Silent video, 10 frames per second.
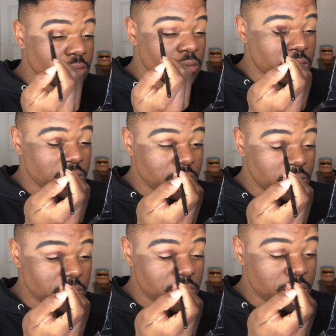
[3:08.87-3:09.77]
that to
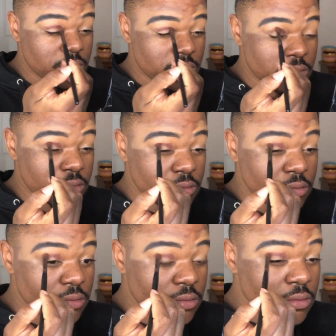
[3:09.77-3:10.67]
start defining
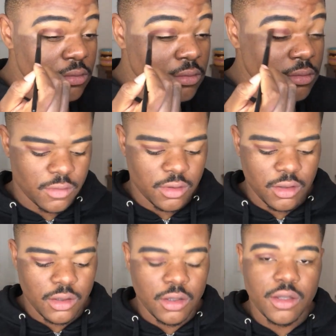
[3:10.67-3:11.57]
my crease.
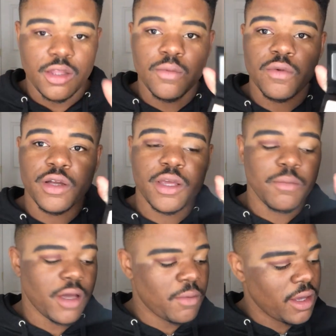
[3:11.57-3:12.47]
Then working
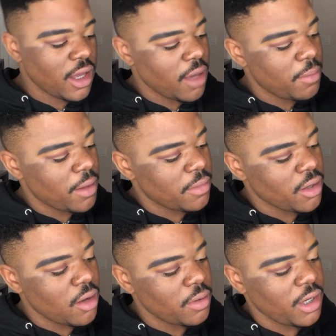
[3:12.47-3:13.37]
my way up, I'm going to
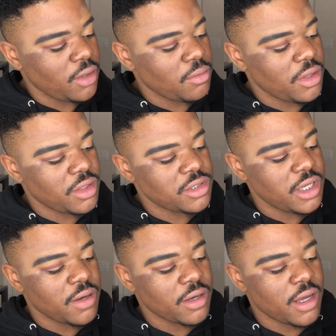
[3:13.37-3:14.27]
go in with
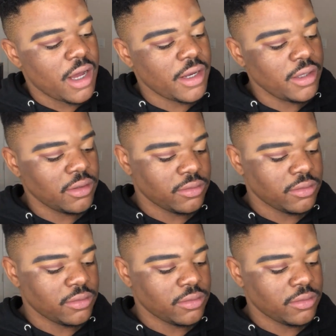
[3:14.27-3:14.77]
Terracotta.